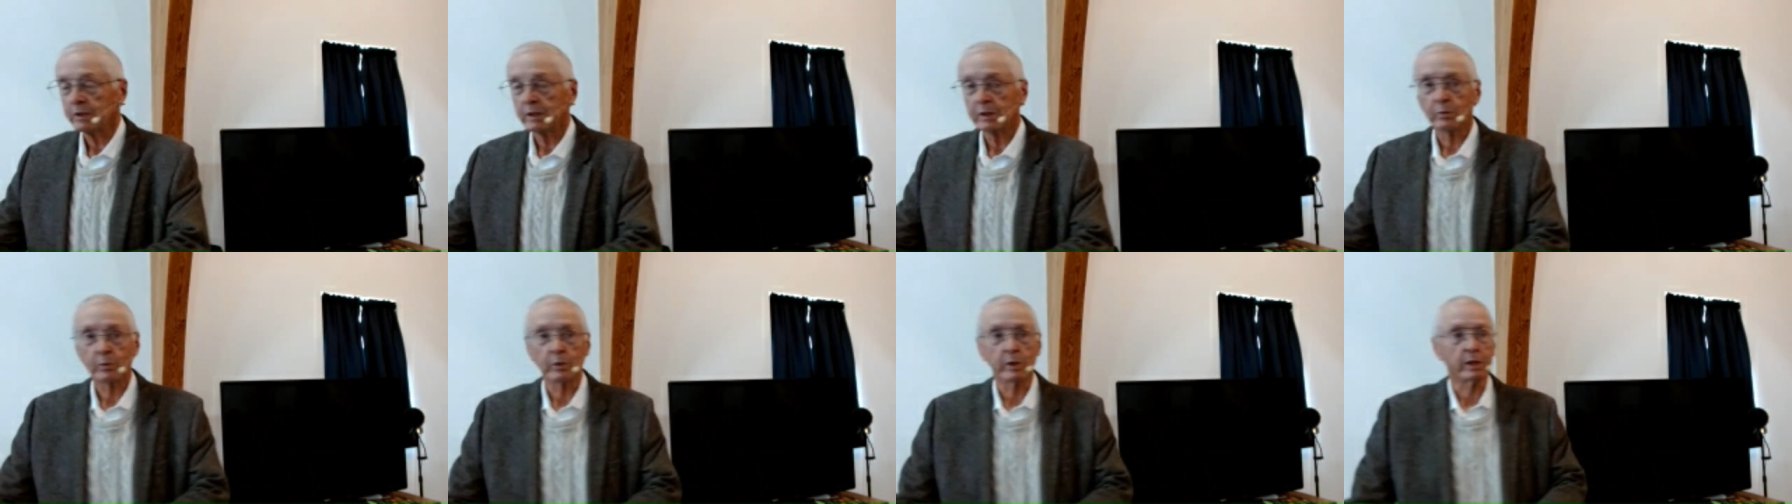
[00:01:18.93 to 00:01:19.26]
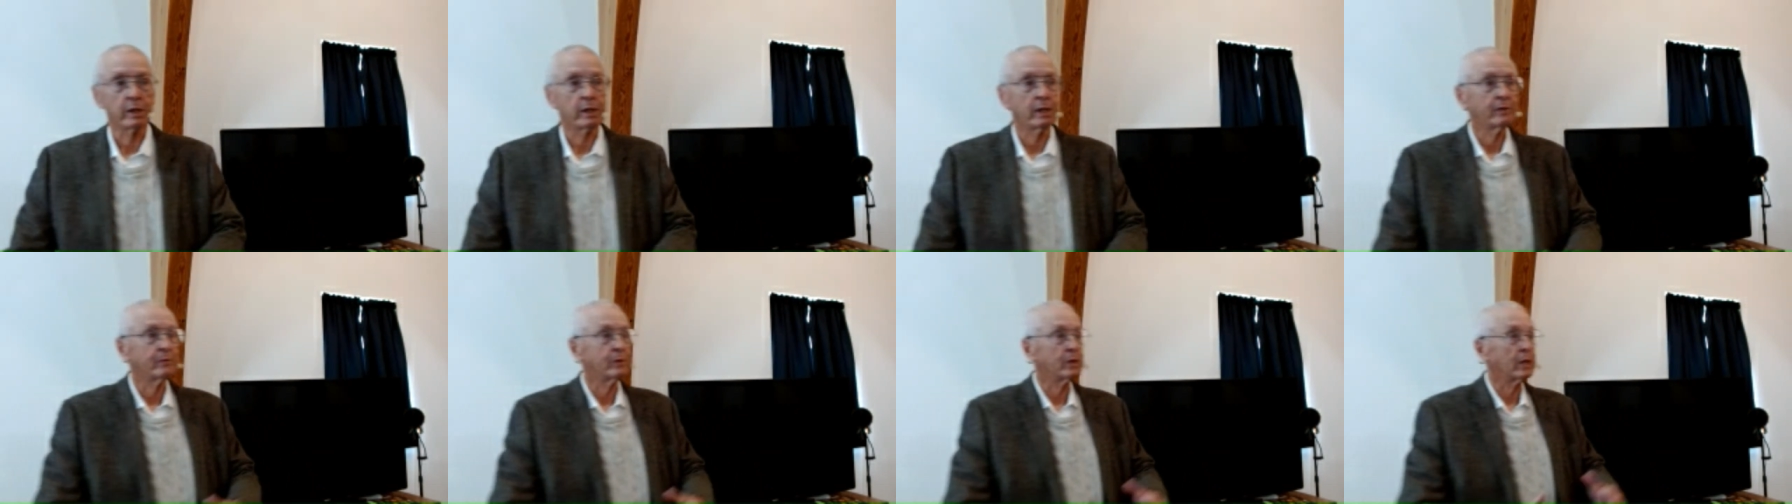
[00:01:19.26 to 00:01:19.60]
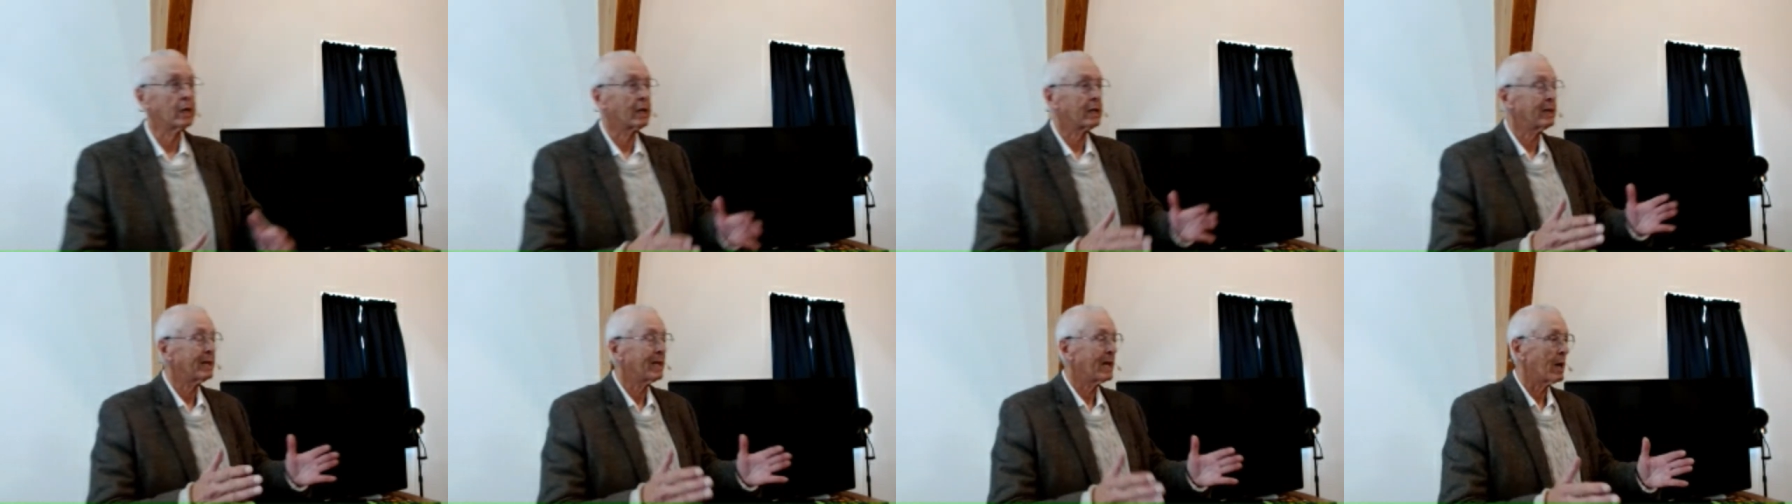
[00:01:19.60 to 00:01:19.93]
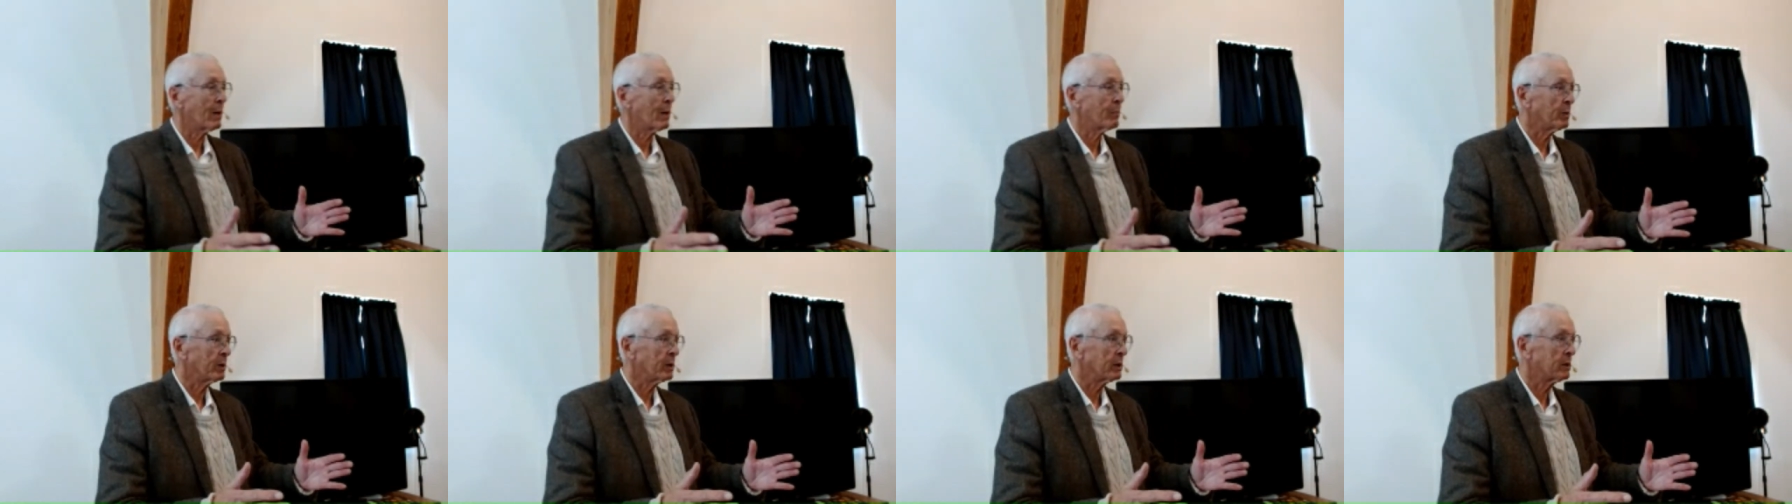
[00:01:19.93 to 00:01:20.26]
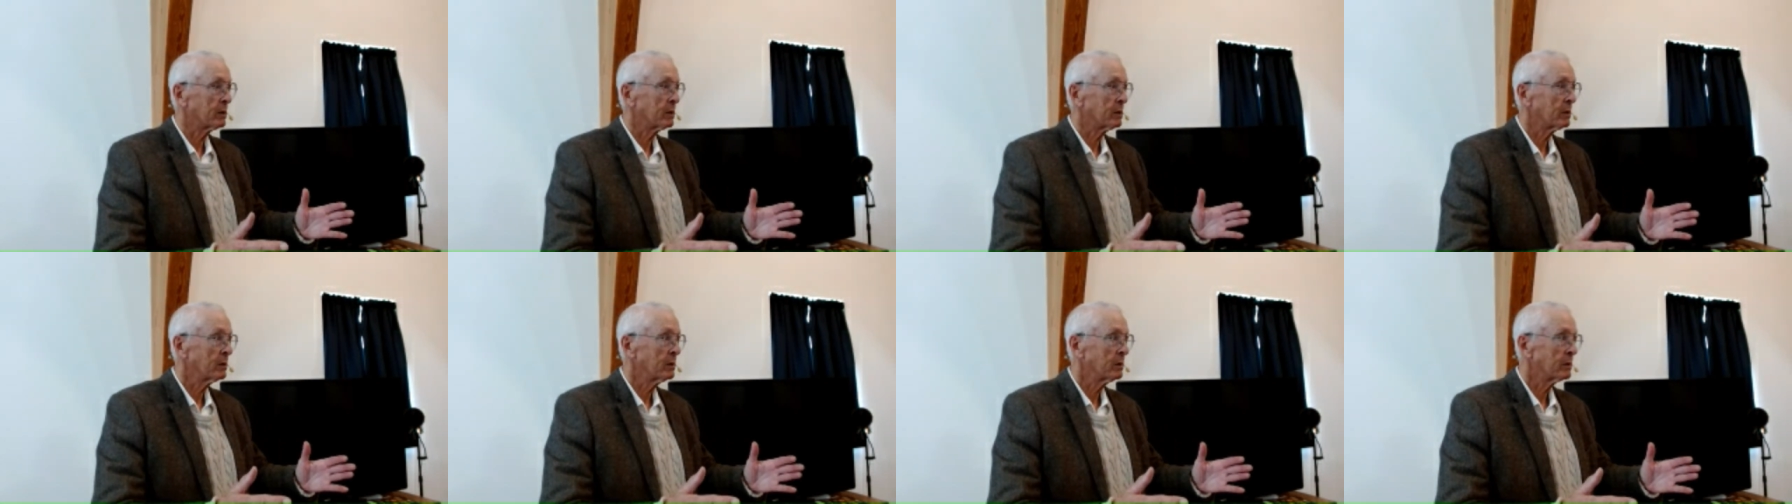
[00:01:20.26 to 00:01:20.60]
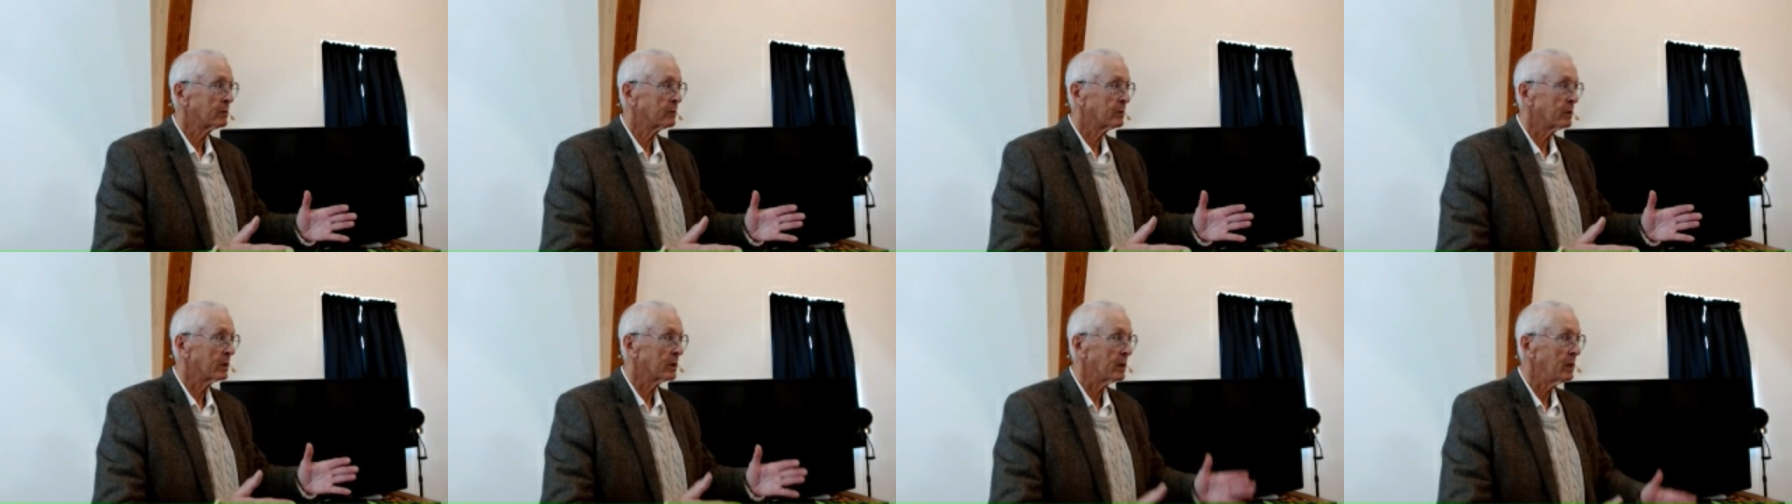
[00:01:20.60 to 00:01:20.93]
We could even clap it.
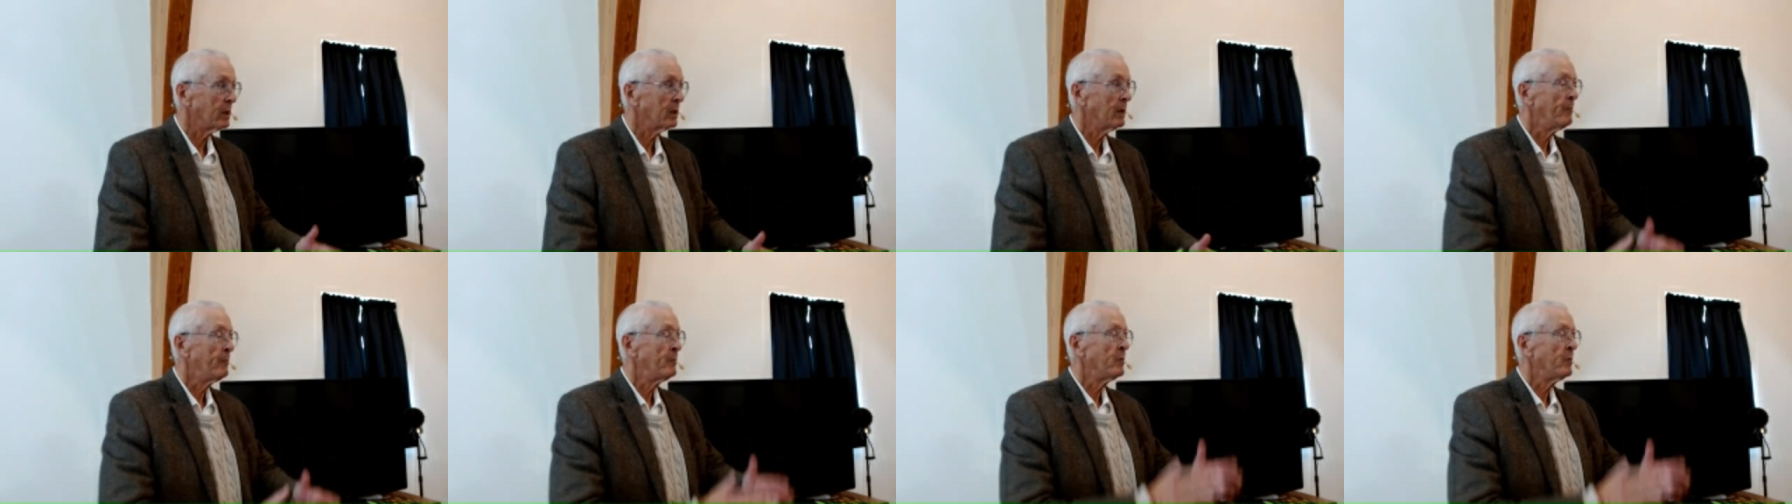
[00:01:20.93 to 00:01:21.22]
Ready?